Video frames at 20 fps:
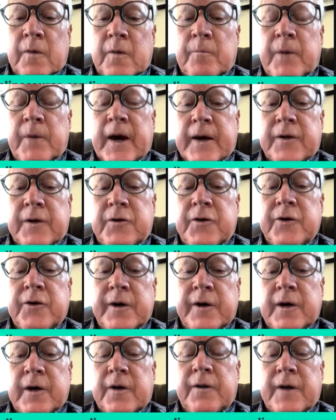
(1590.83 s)

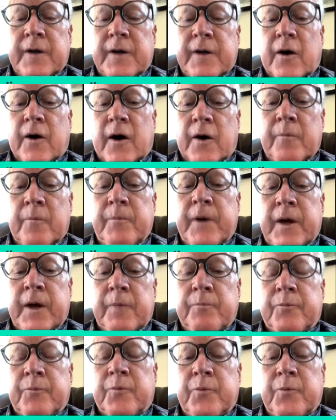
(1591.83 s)
bacteria that are being